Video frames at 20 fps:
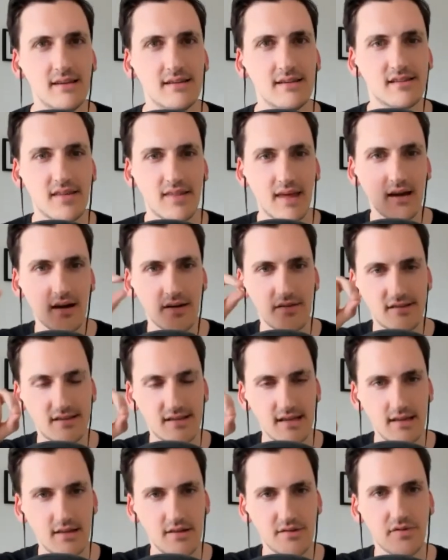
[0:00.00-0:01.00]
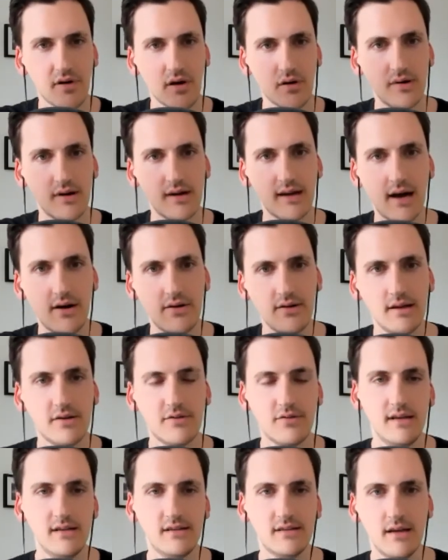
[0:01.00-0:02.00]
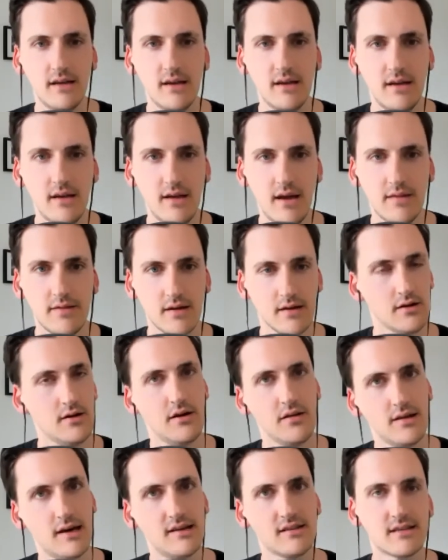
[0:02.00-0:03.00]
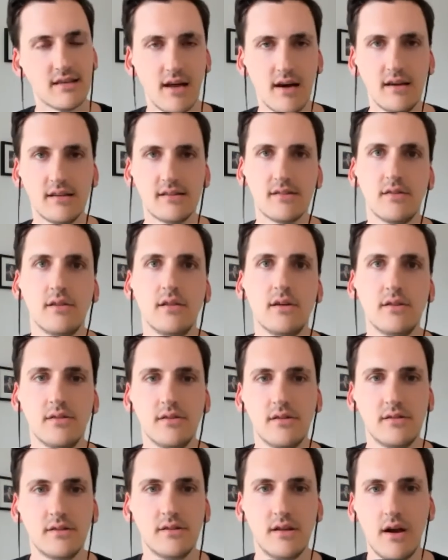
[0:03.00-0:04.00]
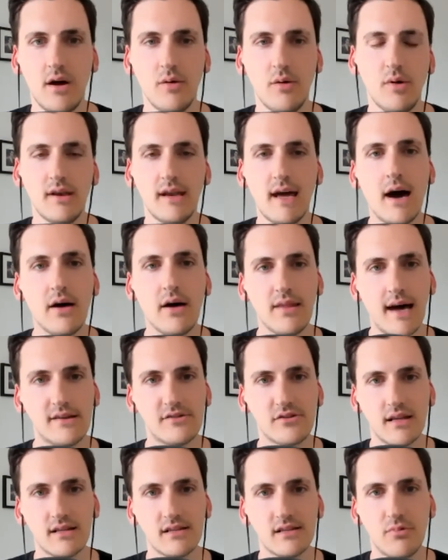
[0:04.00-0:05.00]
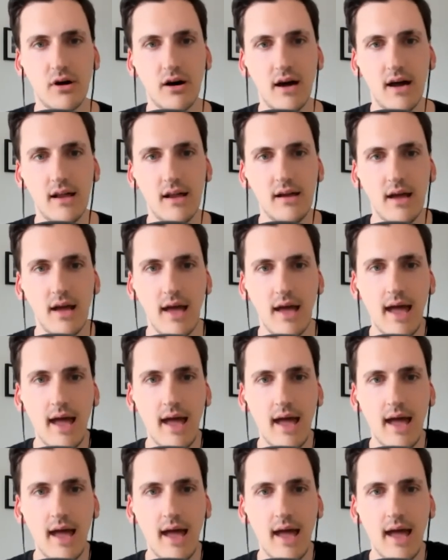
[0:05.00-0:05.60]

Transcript: So they kind of see the follower count increasing and think, oh, that's nice. Or, or you know, I wonder how that transpired.